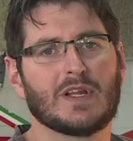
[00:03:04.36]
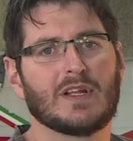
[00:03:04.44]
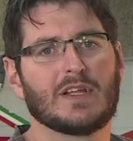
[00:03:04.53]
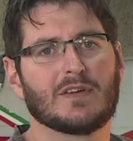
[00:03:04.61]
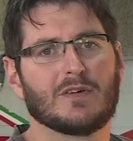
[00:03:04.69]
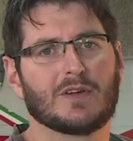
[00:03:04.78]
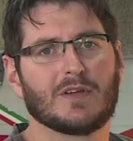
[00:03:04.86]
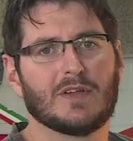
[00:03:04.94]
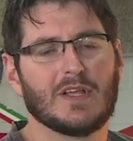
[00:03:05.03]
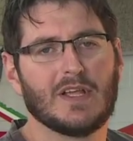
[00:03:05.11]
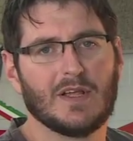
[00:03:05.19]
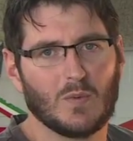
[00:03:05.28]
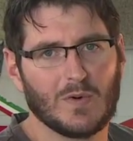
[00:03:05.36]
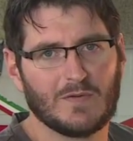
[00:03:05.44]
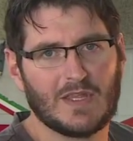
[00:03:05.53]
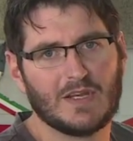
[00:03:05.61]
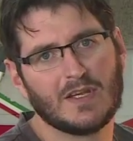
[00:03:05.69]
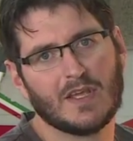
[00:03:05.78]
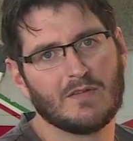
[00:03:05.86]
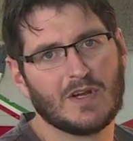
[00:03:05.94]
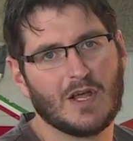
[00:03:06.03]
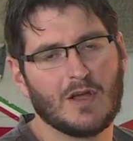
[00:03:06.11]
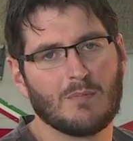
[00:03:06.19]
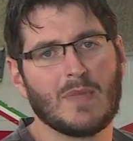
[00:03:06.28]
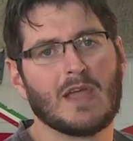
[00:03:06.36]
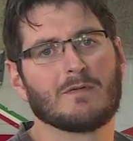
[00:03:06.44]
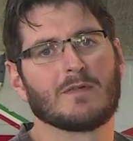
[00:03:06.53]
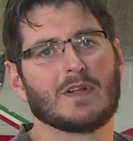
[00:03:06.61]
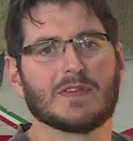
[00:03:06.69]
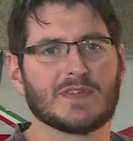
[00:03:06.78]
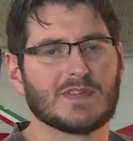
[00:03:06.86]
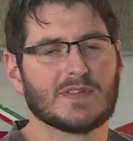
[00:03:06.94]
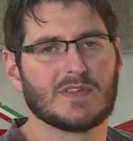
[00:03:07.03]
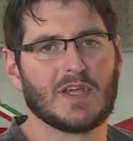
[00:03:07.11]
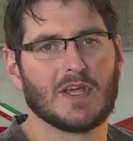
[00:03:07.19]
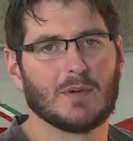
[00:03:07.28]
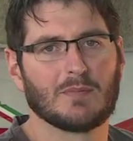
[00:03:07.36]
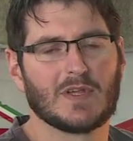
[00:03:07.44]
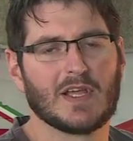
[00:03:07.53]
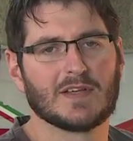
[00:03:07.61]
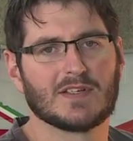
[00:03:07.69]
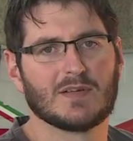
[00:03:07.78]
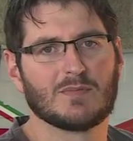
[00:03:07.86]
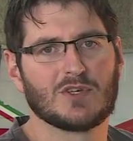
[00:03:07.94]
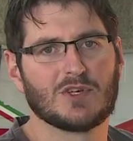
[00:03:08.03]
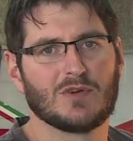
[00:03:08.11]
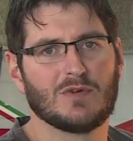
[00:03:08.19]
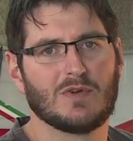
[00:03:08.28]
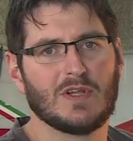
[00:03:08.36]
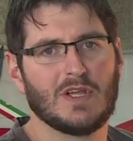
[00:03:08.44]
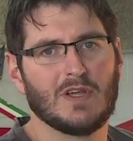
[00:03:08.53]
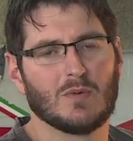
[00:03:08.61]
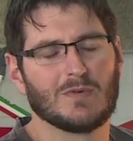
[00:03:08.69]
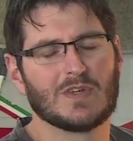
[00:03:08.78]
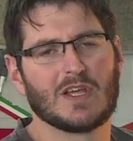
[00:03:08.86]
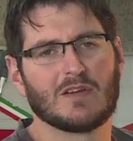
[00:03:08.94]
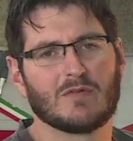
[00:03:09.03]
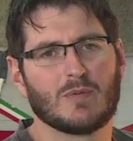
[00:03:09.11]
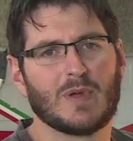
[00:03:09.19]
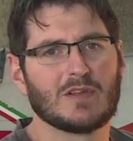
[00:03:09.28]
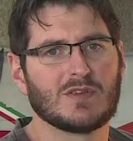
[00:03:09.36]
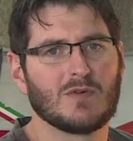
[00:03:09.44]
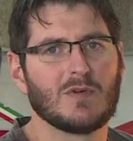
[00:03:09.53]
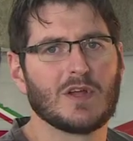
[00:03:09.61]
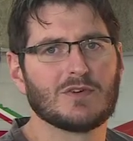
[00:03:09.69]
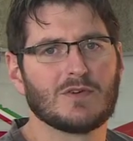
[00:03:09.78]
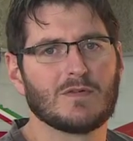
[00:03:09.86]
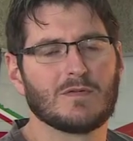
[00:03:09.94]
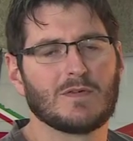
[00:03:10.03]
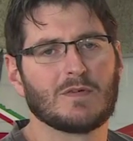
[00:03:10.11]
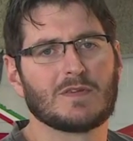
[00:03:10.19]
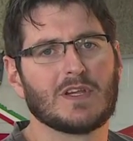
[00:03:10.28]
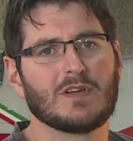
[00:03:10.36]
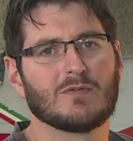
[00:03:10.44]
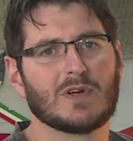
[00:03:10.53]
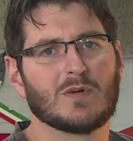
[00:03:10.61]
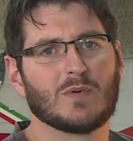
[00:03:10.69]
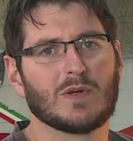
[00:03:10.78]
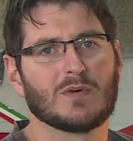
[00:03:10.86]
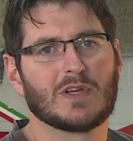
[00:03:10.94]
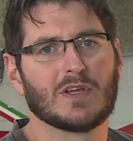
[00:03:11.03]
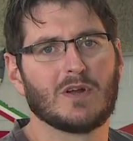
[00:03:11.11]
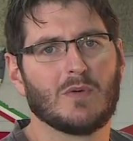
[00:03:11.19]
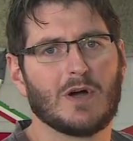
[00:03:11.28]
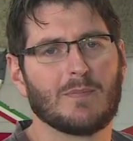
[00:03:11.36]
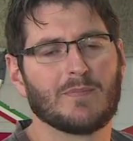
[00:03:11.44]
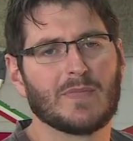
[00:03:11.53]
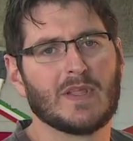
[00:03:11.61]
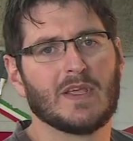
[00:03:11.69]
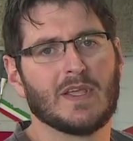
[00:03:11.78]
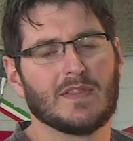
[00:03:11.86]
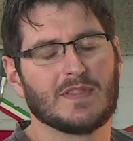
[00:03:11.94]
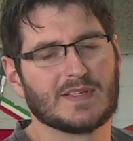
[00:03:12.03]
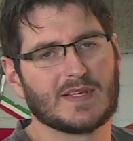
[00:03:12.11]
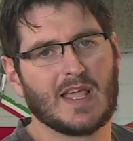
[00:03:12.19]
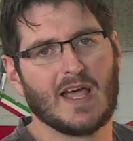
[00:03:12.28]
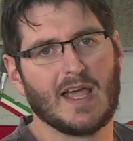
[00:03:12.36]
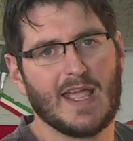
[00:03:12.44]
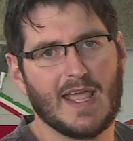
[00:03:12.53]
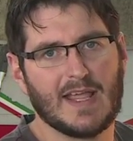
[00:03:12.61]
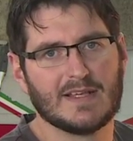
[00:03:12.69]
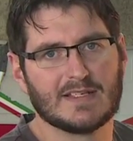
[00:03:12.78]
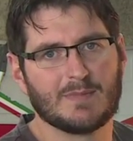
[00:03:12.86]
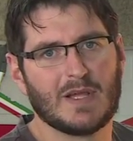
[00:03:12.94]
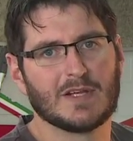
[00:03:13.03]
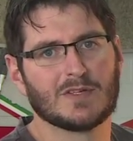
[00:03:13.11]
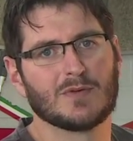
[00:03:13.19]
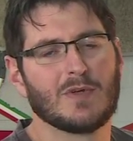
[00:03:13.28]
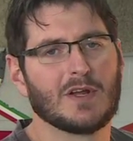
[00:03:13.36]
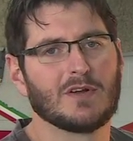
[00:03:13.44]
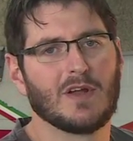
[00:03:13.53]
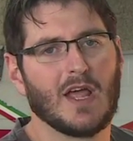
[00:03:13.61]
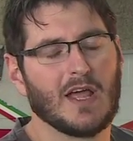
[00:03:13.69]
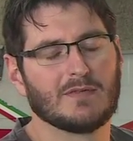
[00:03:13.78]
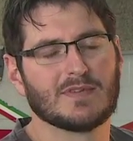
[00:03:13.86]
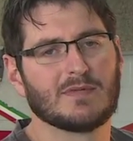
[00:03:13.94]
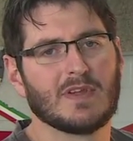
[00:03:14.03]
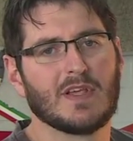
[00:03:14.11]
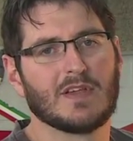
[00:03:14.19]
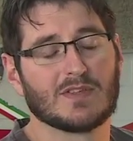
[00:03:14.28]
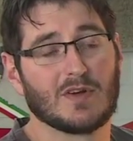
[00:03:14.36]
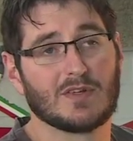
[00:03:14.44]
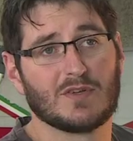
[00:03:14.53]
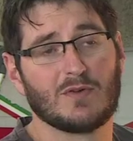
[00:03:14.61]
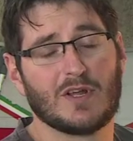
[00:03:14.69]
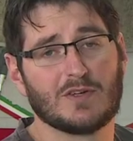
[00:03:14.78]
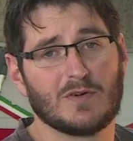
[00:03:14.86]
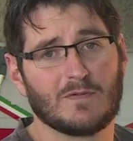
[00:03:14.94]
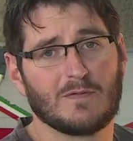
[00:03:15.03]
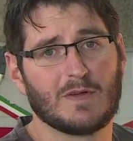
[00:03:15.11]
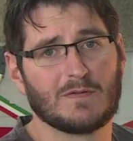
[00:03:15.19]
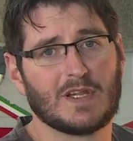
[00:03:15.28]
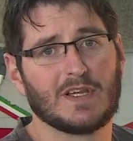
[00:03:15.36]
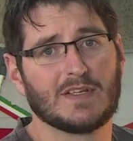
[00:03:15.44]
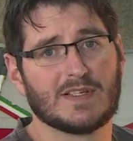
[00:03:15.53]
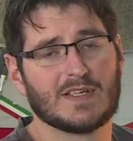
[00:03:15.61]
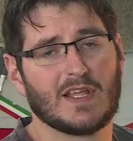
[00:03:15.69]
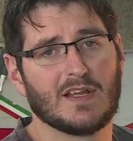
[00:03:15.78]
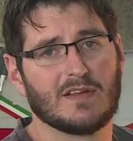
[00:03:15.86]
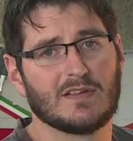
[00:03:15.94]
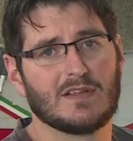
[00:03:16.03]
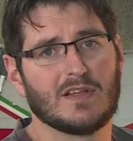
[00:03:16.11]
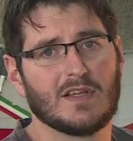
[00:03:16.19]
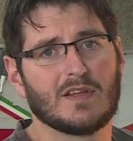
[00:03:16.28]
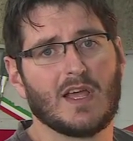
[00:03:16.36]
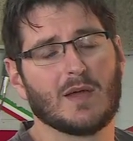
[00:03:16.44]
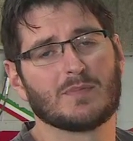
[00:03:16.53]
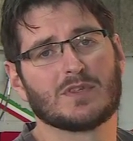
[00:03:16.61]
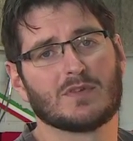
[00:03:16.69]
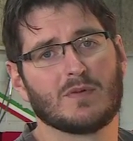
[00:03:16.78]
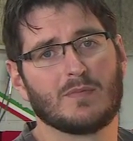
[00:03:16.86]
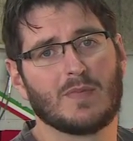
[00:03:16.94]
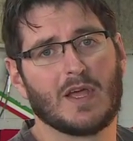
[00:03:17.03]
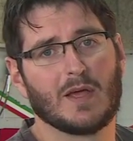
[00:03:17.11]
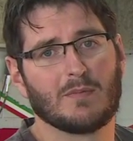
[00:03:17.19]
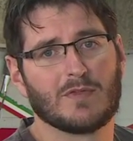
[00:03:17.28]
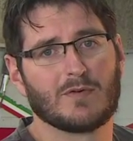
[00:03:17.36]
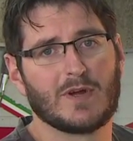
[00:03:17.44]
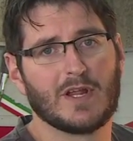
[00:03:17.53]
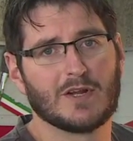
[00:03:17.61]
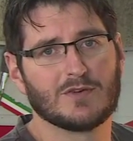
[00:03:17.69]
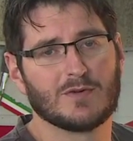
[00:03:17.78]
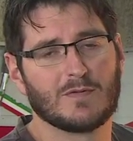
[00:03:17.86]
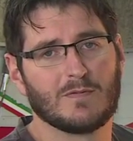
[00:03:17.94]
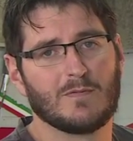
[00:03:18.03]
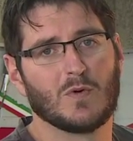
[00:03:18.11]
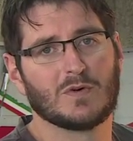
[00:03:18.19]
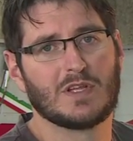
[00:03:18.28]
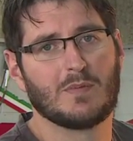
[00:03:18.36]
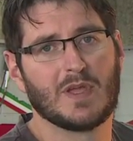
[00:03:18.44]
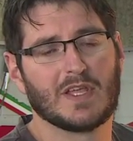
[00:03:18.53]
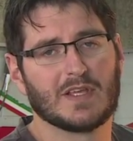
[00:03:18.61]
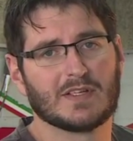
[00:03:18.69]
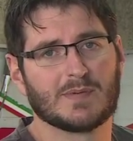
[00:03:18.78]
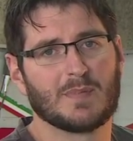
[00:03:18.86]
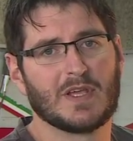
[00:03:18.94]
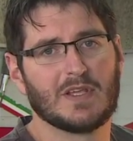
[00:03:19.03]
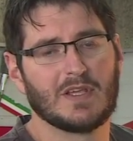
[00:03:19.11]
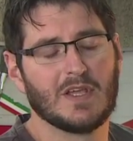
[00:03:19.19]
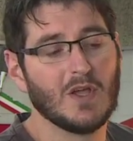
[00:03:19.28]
inlet on it. We've then given it a mathless custom tune. We've taken it for about 215 rear wheel kilowatt. This car has made 215 standard up to 340 being its peak.